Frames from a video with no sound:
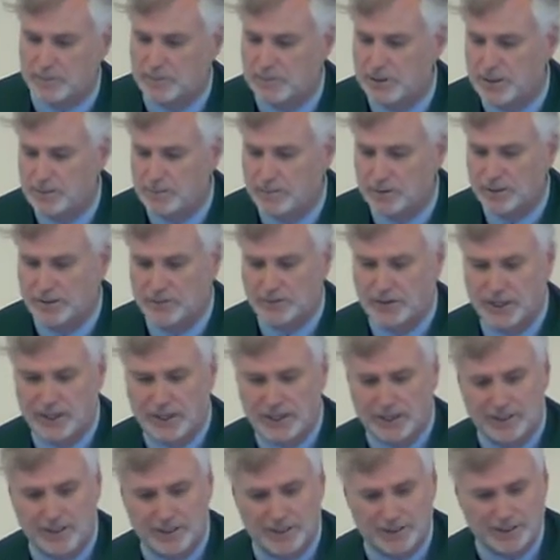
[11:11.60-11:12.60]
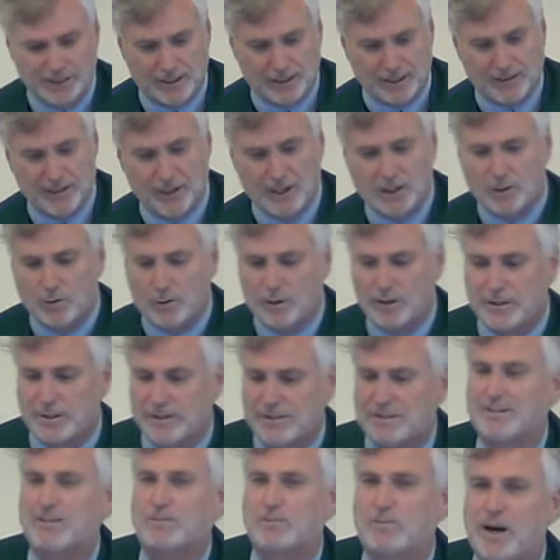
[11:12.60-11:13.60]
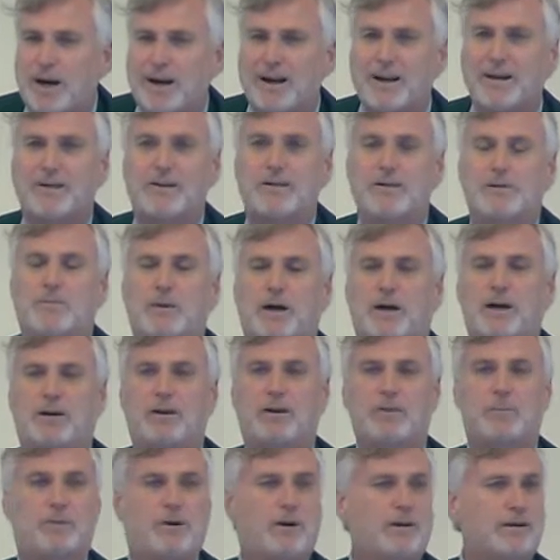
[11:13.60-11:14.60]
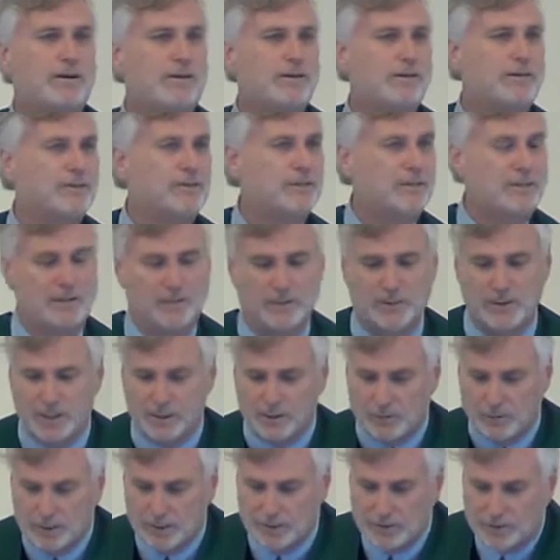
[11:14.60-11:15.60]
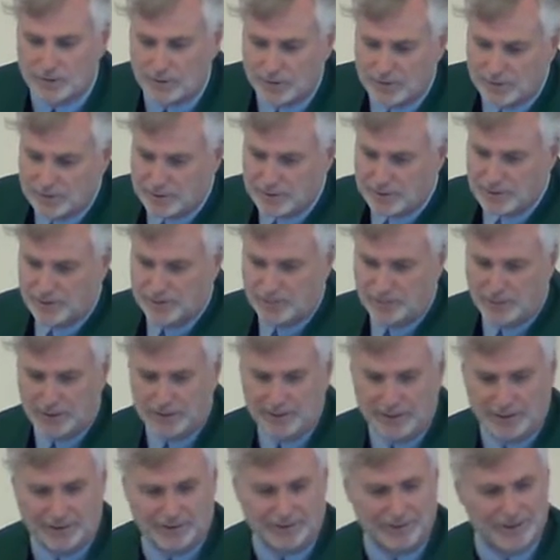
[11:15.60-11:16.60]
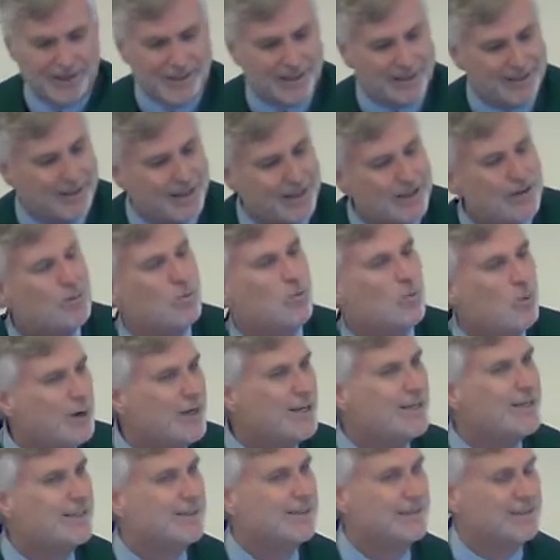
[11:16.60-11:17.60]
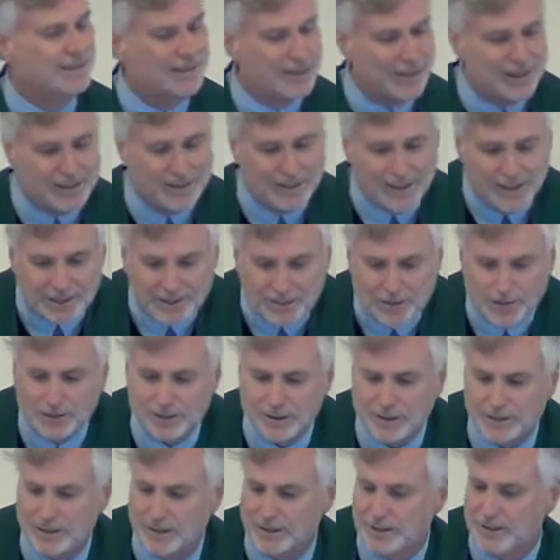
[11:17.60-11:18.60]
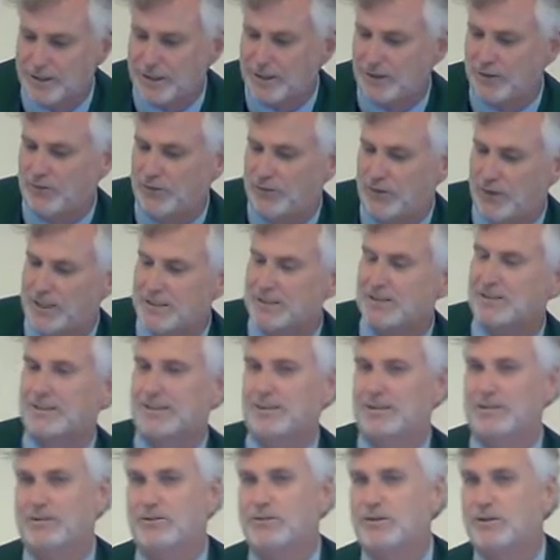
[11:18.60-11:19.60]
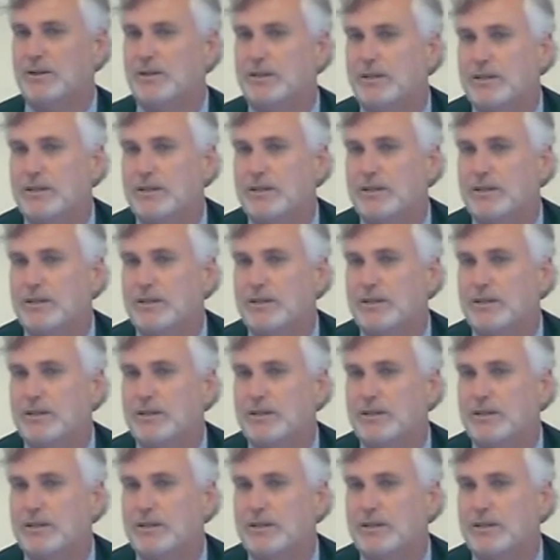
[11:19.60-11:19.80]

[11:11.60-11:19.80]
the people of Haiti. They were inspired by our partnership with the church over there. They went. They took the offensive.